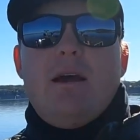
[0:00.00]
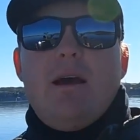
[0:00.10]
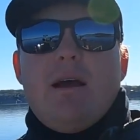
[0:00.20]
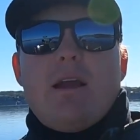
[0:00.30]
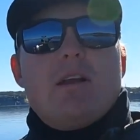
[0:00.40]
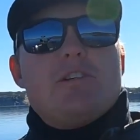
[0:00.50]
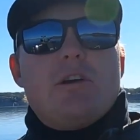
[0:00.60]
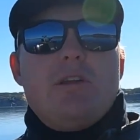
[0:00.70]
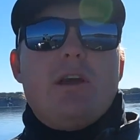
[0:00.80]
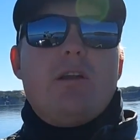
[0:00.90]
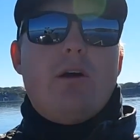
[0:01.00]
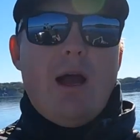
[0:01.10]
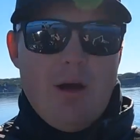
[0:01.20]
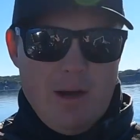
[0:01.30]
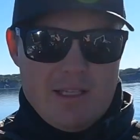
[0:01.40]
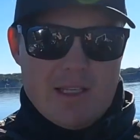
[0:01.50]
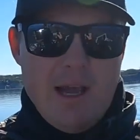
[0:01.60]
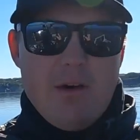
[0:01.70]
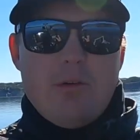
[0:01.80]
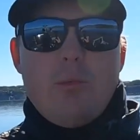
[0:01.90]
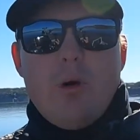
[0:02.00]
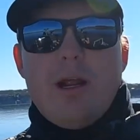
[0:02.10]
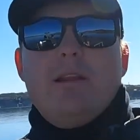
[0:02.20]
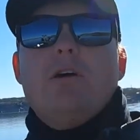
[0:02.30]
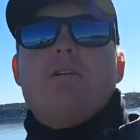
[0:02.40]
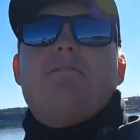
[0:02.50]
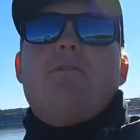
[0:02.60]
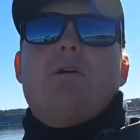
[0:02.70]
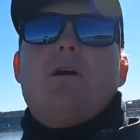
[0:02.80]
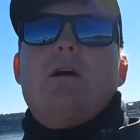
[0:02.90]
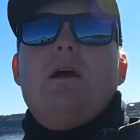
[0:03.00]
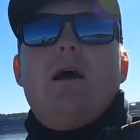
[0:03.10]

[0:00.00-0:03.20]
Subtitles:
kind of showing you, how I scout, what I look for,